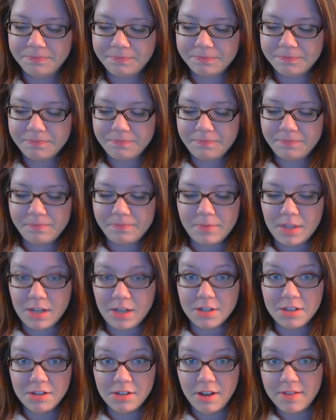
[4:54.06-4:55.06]
So after
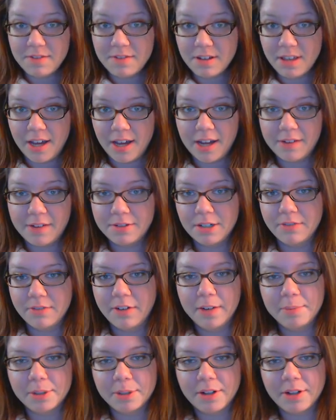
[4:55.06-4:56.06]
that, after Viper
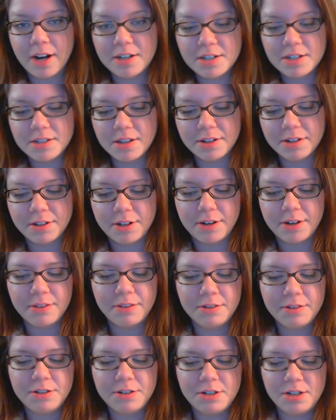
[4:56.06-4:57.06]
crashes on Earth,
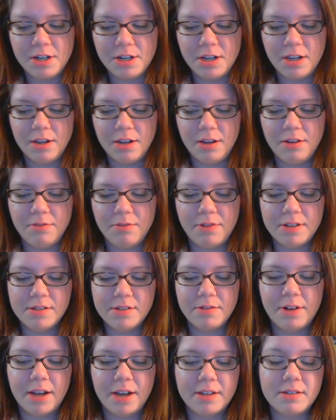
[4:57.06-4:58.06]
she
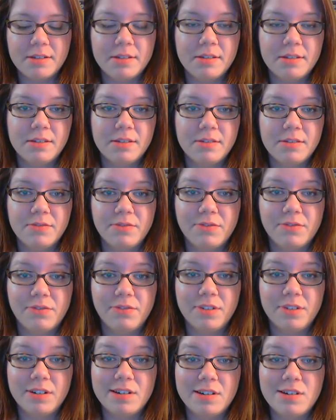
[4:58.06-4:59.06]
resurrects
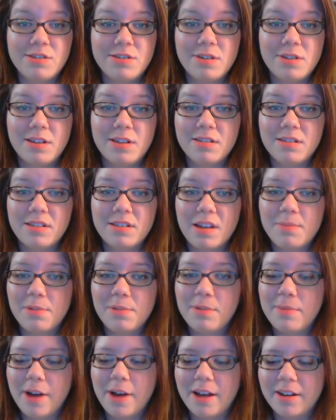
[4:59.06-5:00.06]
into another cyborg
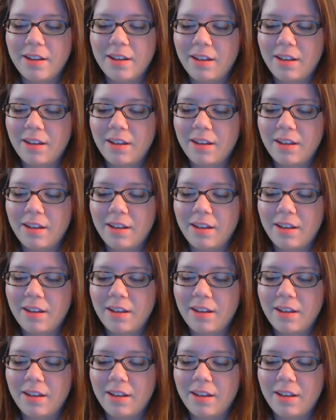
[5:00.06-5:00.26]
body.